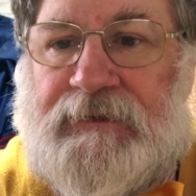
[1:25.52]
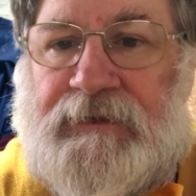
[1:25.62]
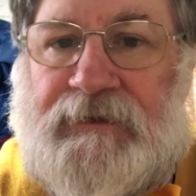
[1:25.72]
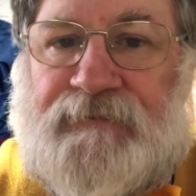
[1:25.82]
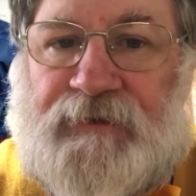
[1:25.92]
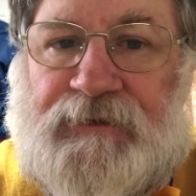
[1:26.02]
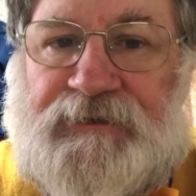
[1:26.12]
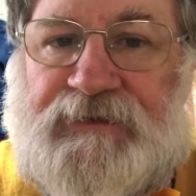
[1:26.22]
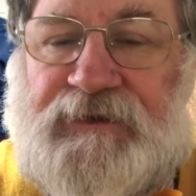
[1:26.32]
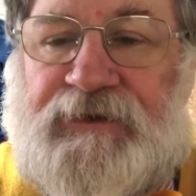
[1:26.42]
he
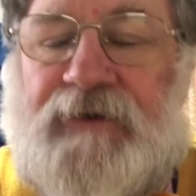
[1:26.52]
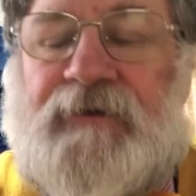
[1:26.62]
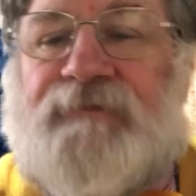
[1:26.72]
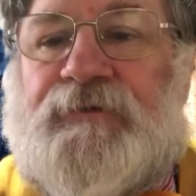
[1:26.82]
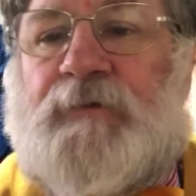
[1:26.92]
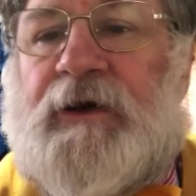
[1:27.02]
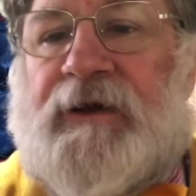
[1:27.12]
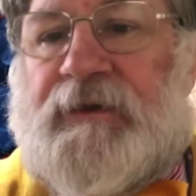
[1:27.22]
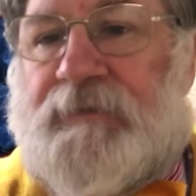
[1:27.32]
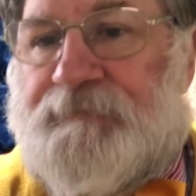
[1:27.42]
volunteered, knowing full
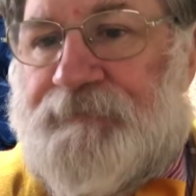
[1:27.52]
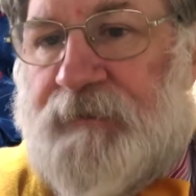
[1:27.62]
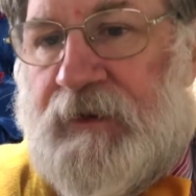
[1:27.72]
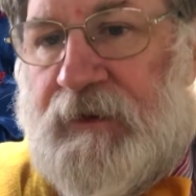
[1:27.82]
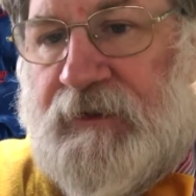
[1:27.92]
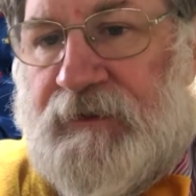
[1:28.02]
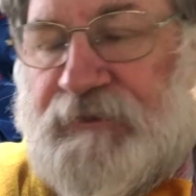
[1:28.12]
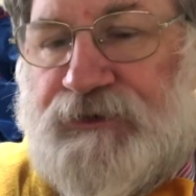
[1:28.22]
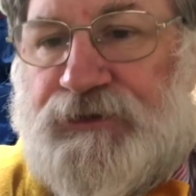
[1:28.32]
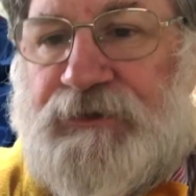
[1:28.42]
well
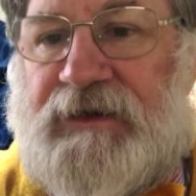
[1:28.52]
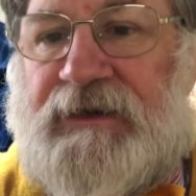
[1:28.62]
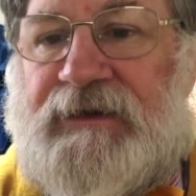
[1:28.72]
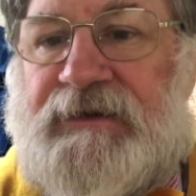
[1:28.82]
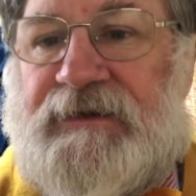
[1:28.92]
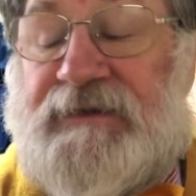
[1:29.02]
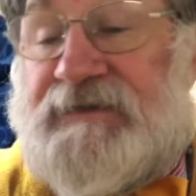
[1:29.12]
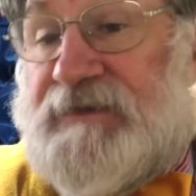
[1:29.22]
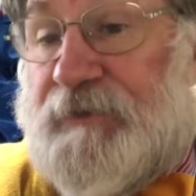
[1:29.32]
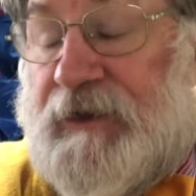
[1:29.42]
that should he
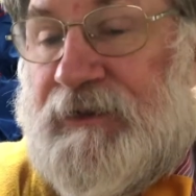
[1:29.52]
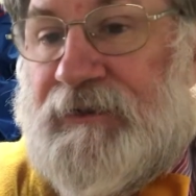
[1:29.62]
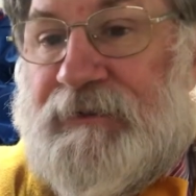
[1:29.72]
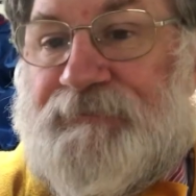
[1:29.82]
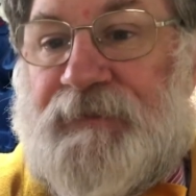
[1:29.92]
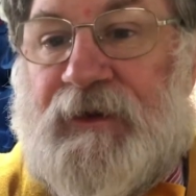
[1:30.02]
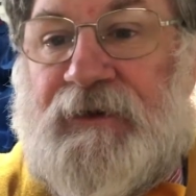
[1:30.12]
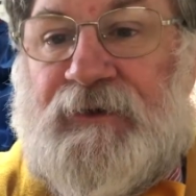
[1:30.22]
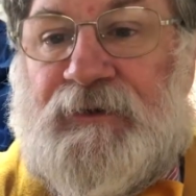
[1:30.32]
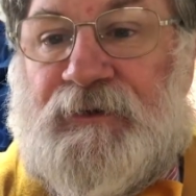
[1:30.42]
surrender
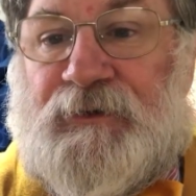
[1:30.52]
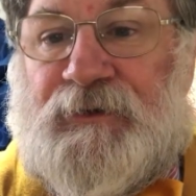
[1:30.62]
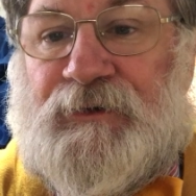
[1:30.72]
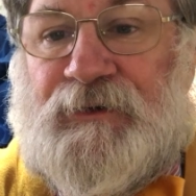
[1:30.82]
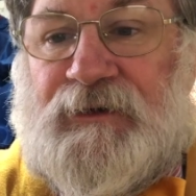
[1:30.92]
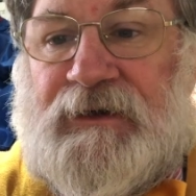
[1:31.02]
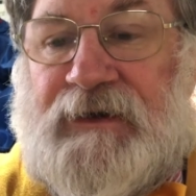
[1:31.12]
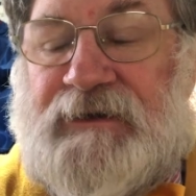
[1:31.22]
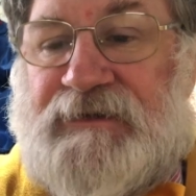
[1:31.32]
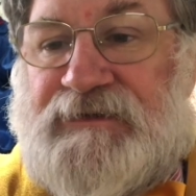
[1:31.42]
or
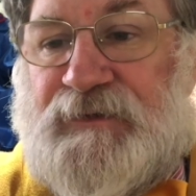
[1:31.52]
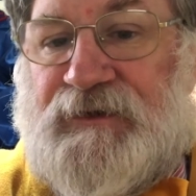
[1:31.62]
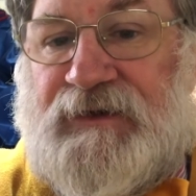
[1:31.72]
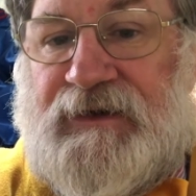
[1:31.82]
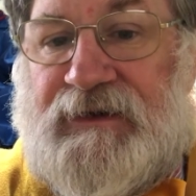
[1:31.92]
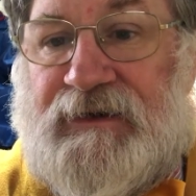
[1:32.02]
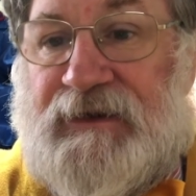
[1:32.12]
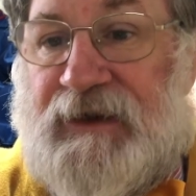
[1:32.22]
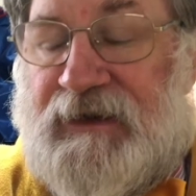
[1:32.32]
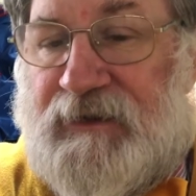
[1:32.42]
enlist with the
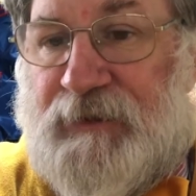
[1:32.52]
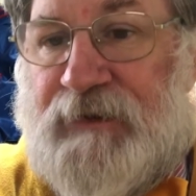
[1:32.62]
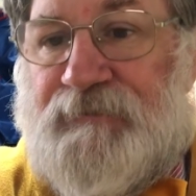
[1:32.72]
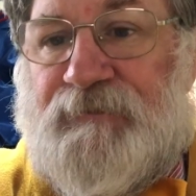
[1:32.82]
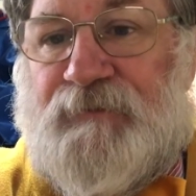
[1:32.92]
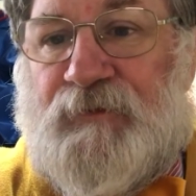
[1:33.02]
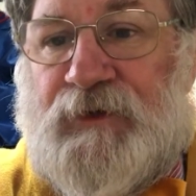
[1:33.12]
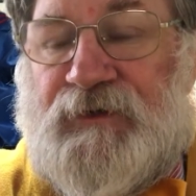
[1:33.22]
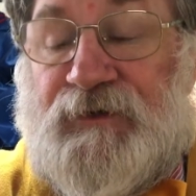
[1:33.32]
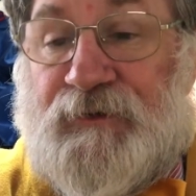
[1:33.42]
enemy,
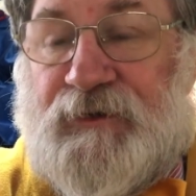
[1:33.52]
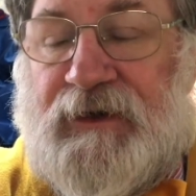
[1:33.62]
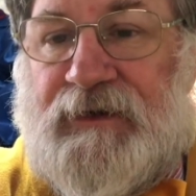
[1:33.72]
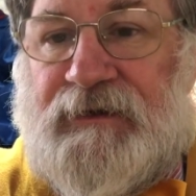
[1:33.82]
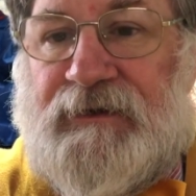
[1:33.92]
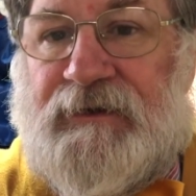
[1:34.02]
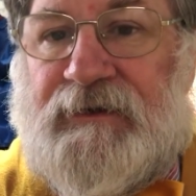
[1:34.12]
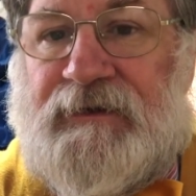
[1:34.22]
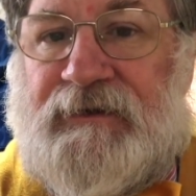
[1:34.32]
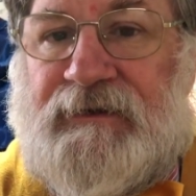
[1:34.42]
with Ukraine,
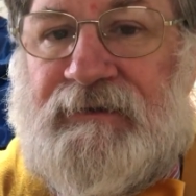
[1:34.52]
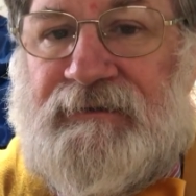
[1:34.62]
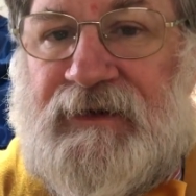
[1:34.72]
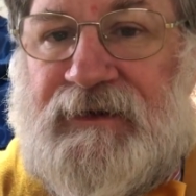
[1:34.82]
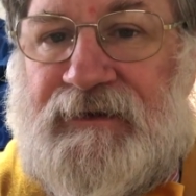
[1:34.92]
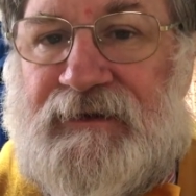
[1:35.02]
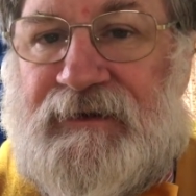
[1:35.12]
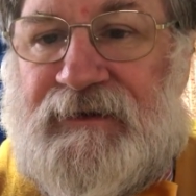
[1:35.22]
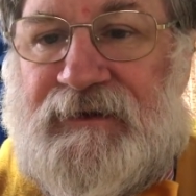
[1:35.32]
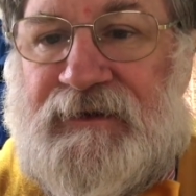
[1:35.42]
then
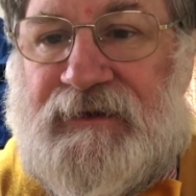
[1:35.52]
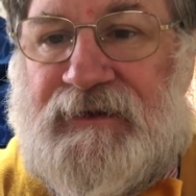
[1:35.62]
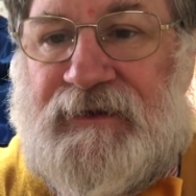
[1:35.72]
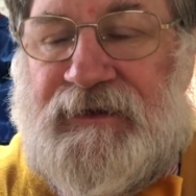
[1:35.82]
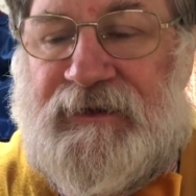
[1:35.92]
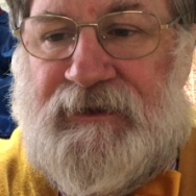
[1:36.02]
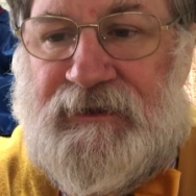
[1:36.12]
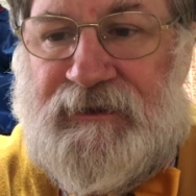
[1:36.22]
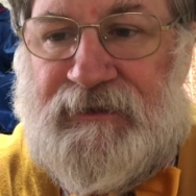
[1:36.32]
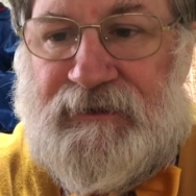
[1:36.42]

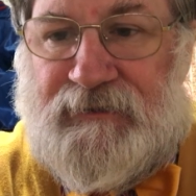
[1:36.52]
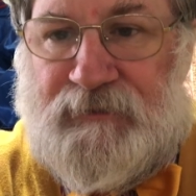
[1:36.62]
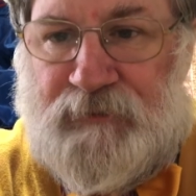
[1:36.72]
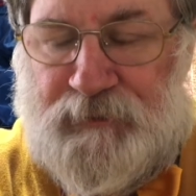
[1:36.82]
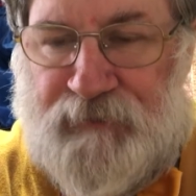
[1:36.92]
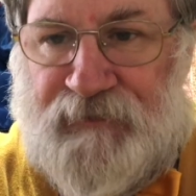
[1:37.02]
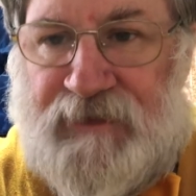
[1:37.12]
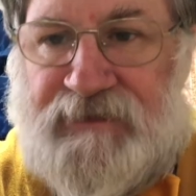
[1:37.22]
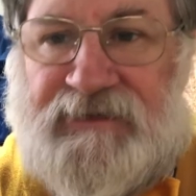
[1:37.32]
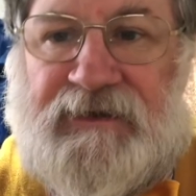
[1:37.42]
he would be
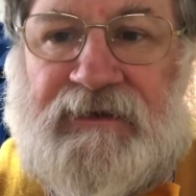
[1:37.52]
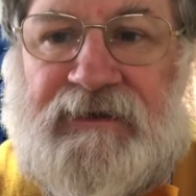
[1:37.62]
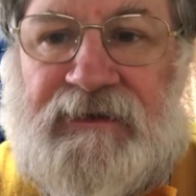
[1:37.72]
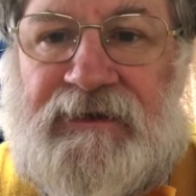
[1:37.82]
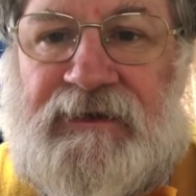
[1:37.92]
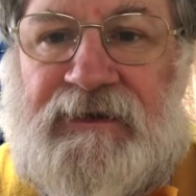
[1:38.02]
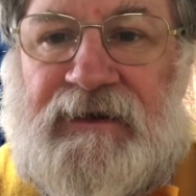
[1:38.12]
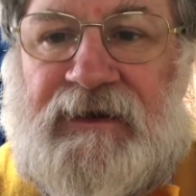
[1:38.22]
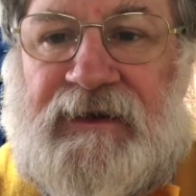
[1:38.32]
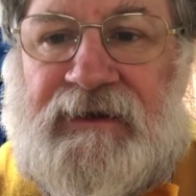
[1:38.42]
facing
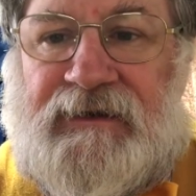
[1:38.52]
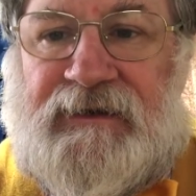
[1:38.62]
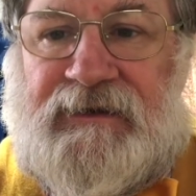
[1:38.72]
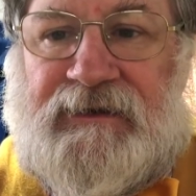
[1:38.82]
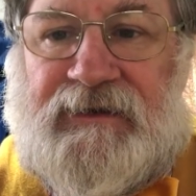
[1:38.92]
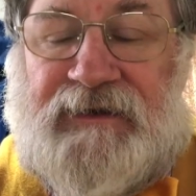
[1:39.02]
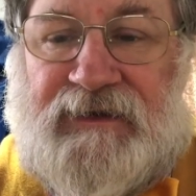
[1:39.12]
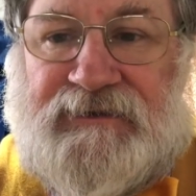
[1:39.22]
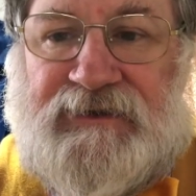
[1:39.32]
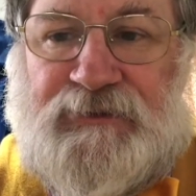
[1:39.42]
an
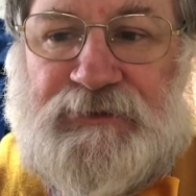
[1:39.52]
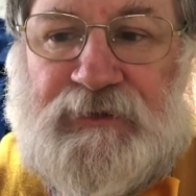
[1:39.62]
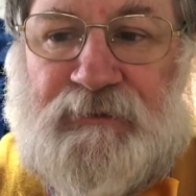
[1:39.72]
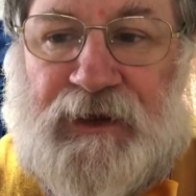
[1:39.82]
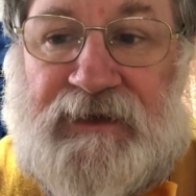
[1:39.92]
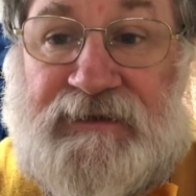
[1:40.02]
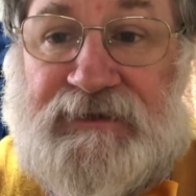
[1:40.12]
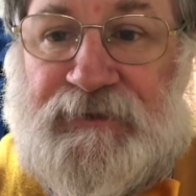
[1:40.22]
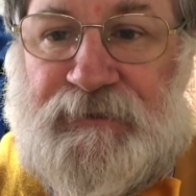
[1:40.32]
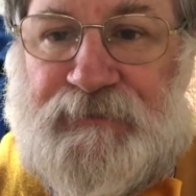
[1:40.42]
execution by his
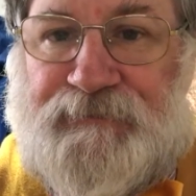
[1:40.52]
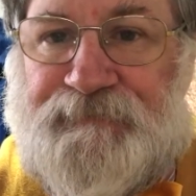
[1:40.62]
own.